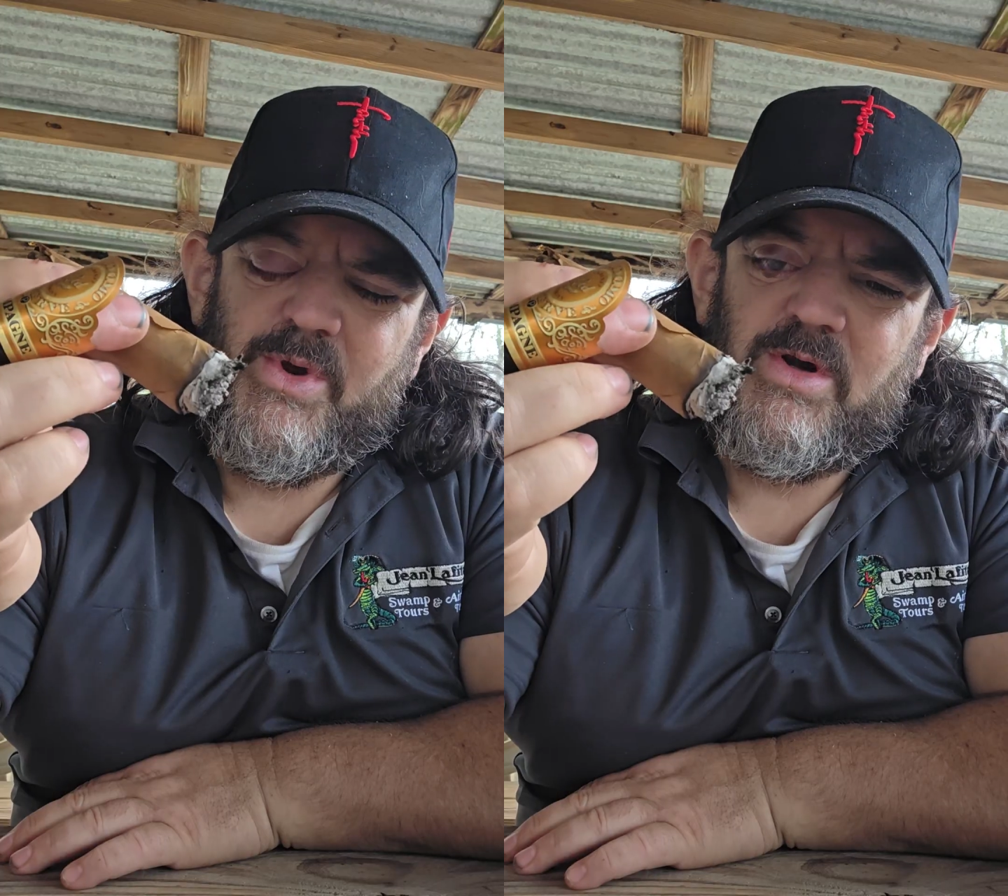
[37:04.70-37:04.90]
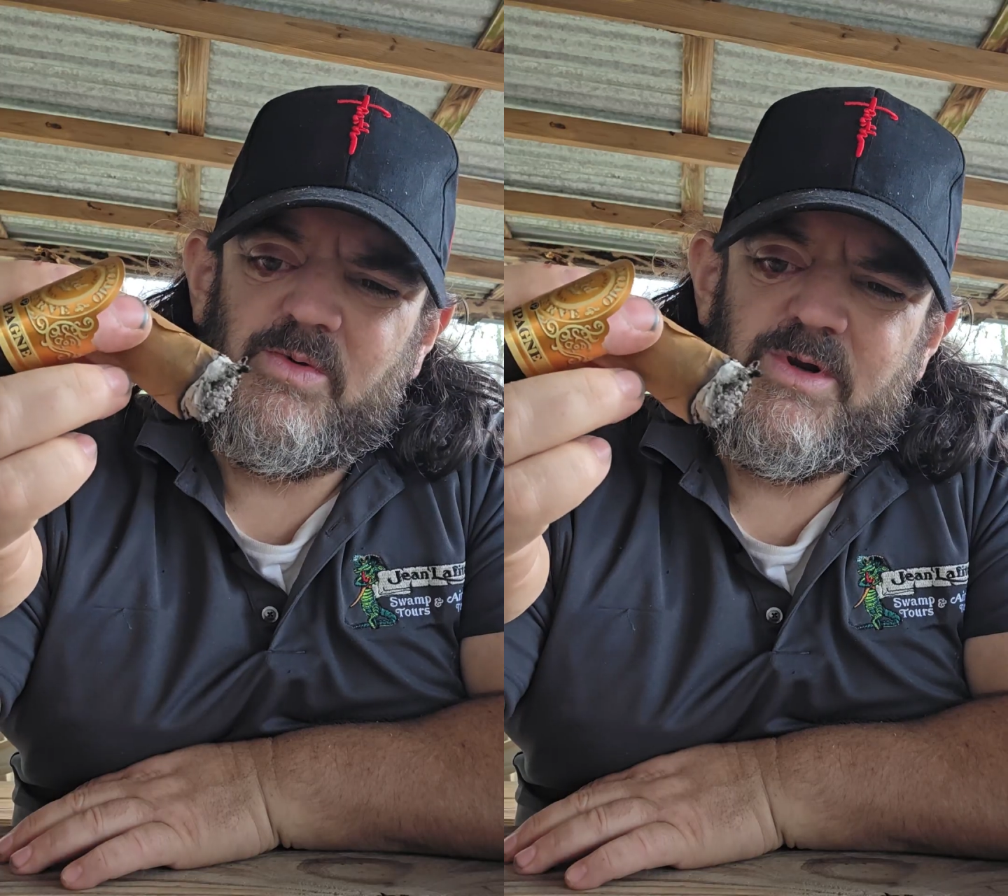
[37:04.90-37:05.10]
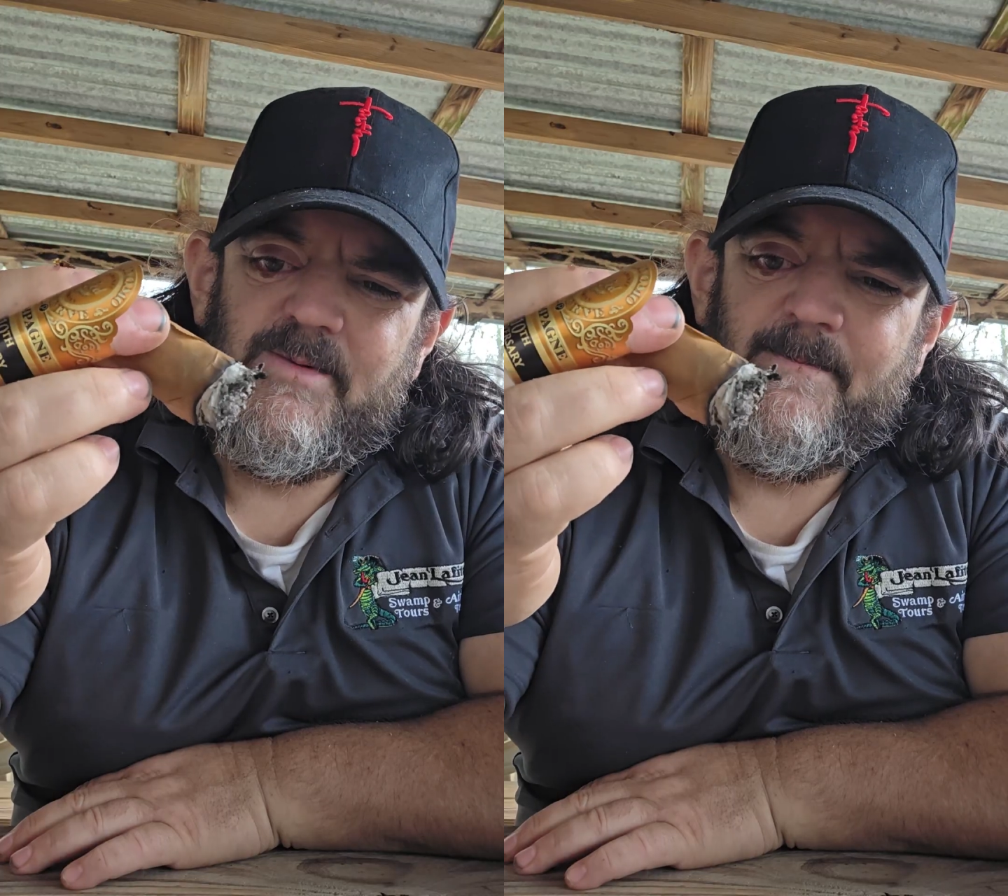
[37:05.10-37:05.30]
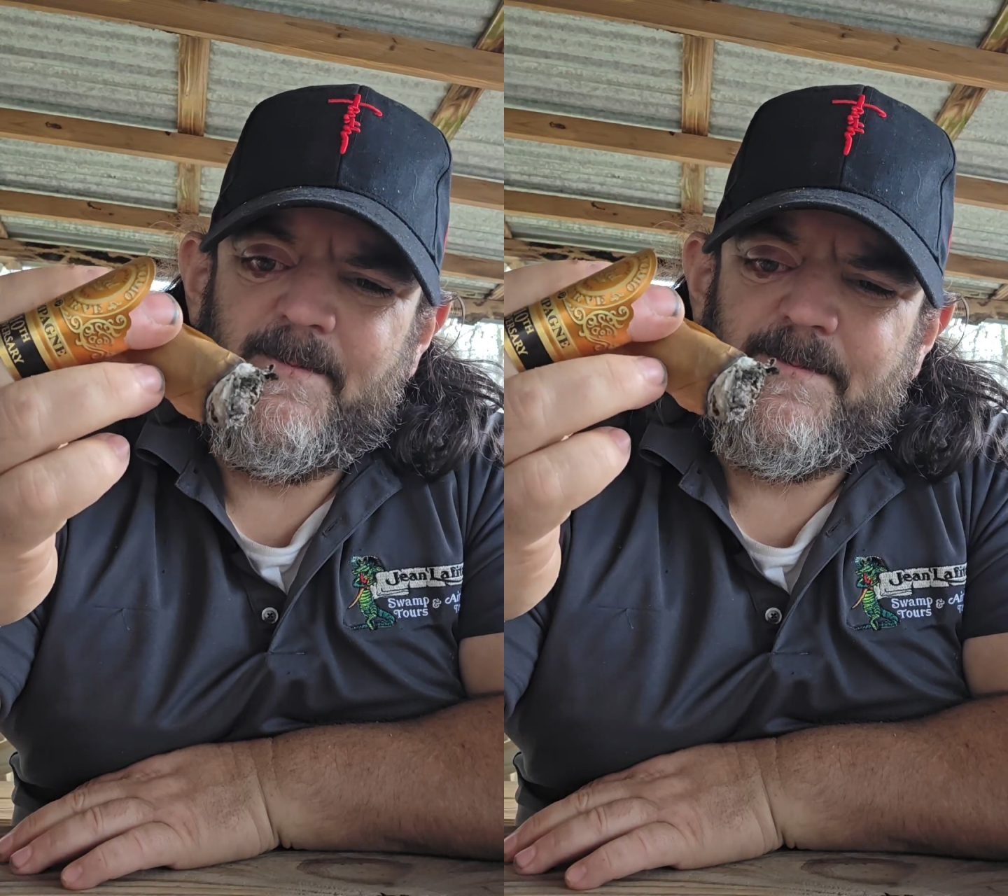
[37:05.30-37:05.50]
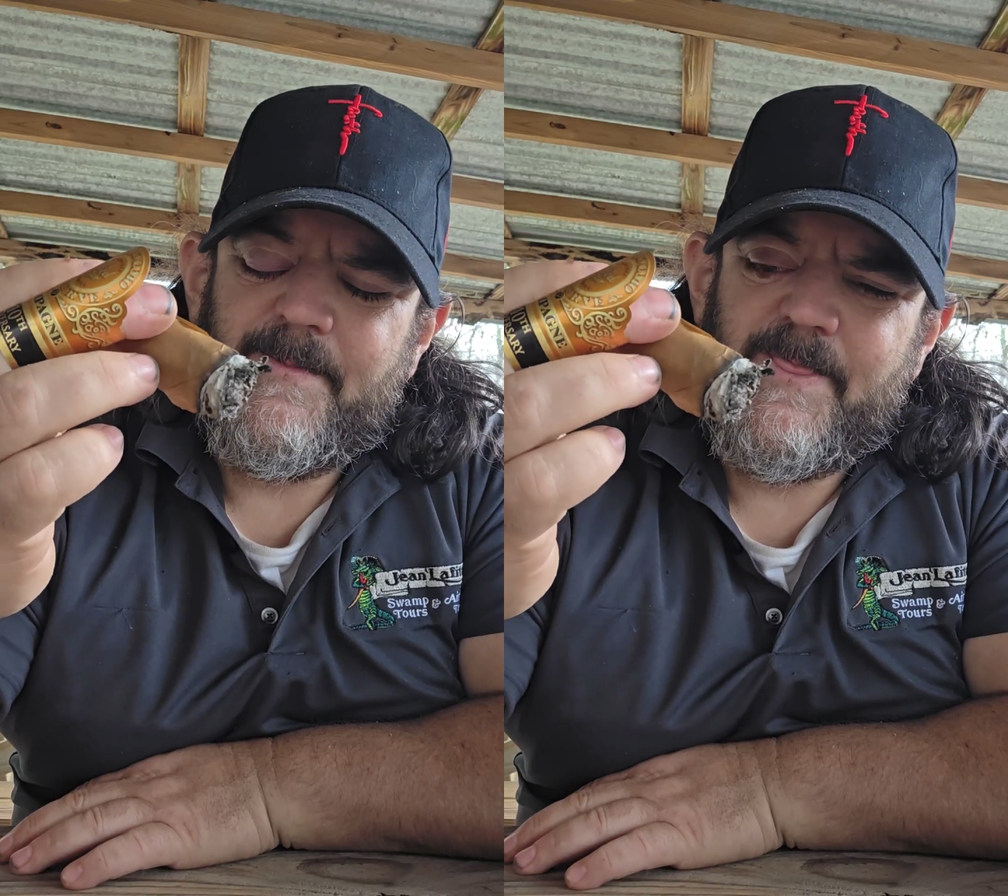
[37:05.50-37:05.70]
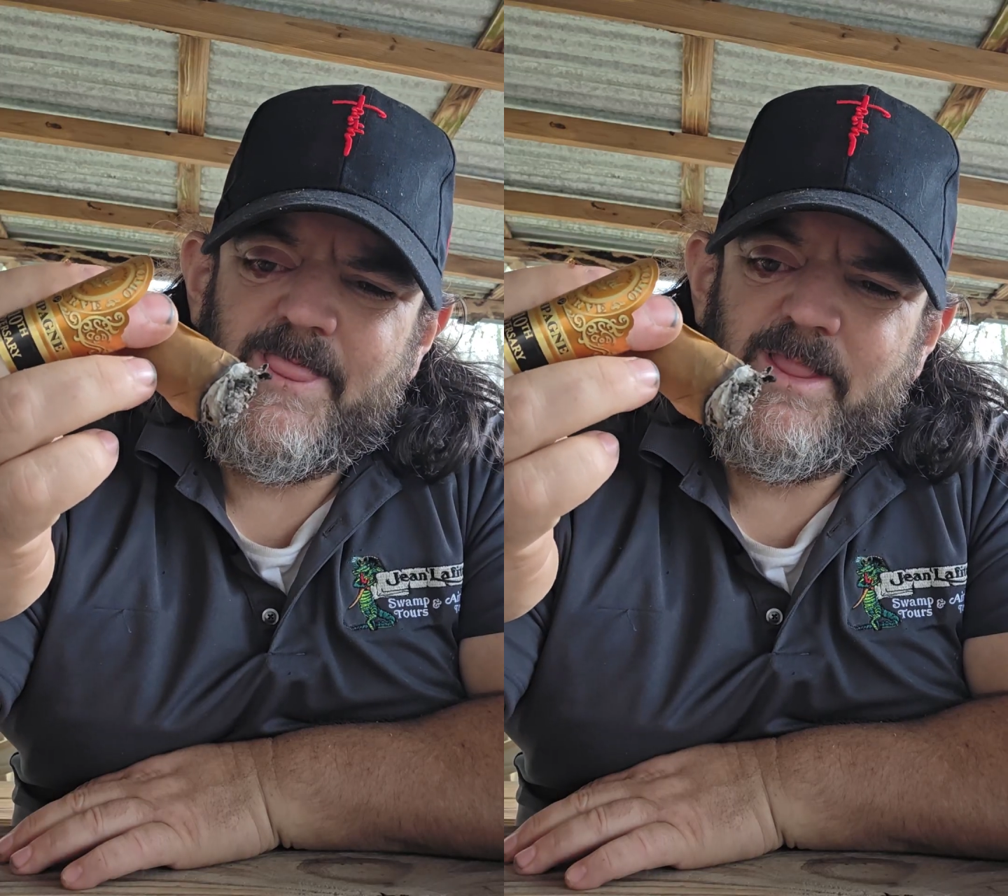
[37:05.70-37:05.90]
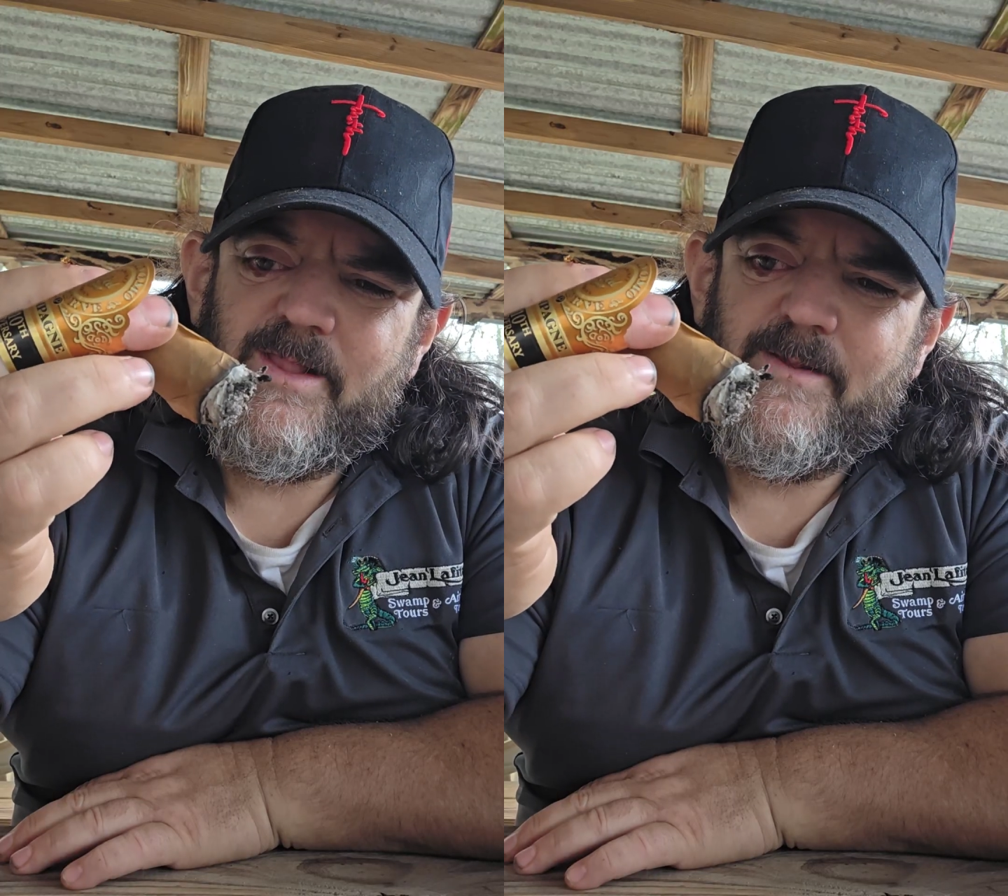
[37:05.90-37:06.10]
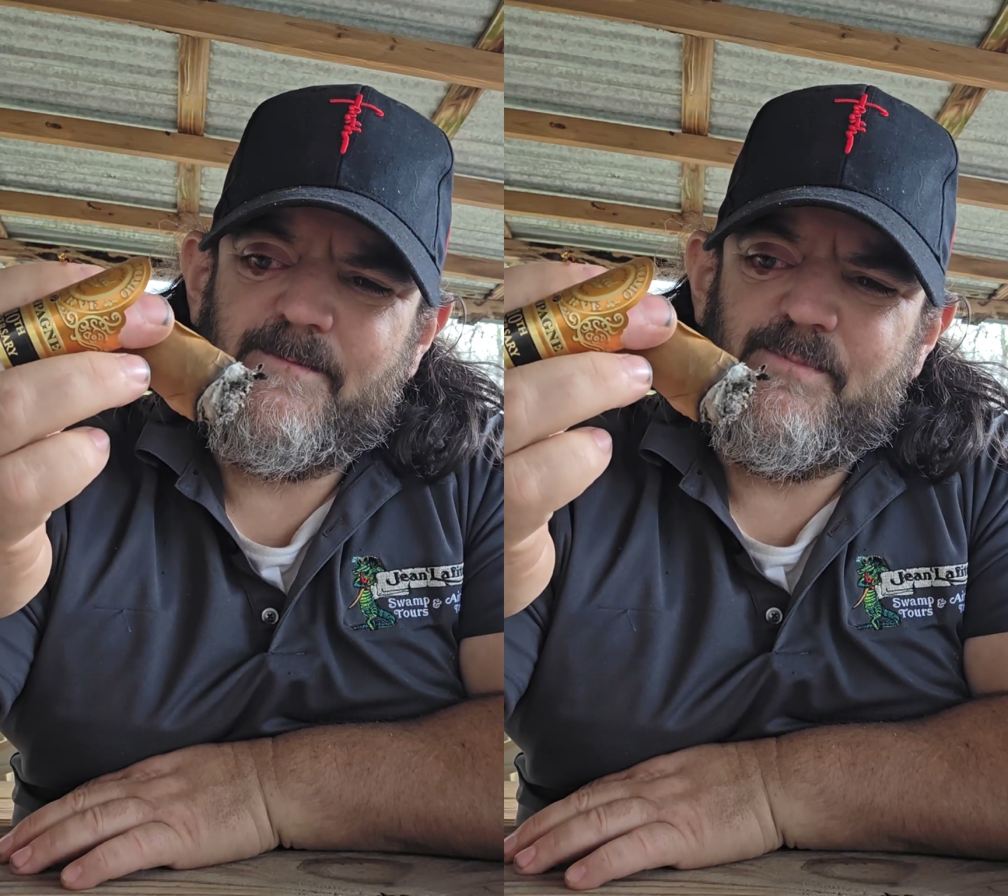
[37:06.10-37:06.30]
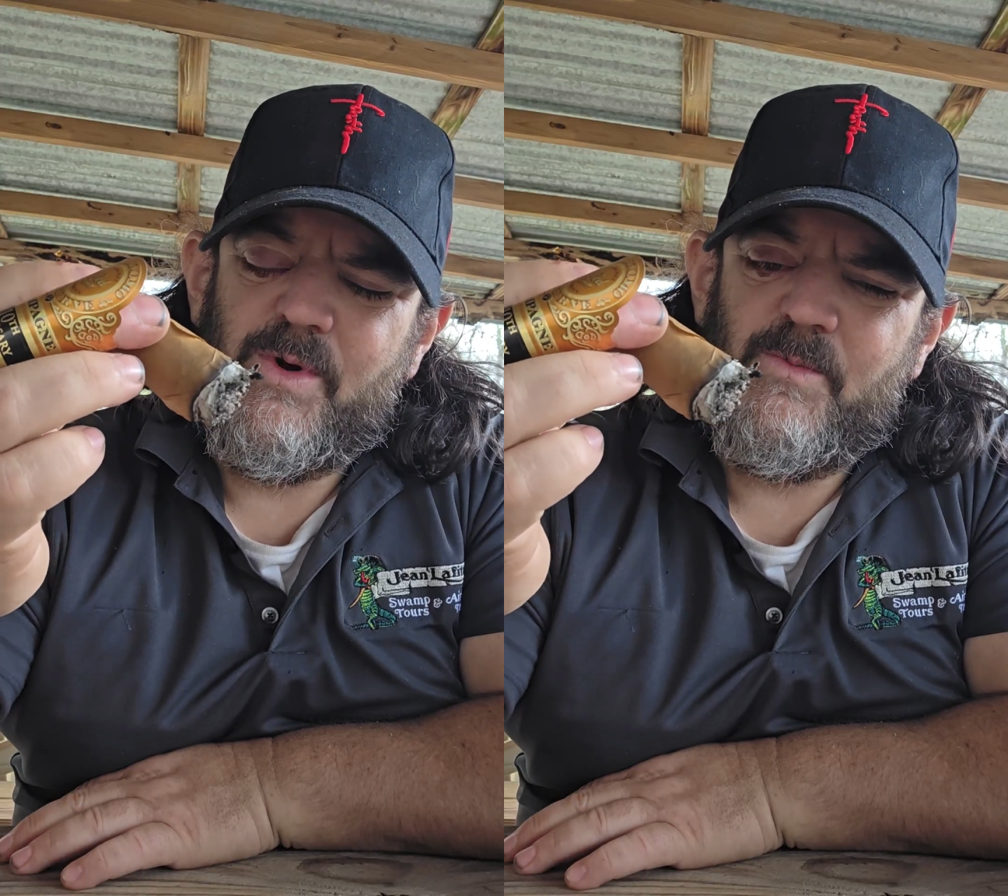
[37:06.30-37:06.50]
bittery. But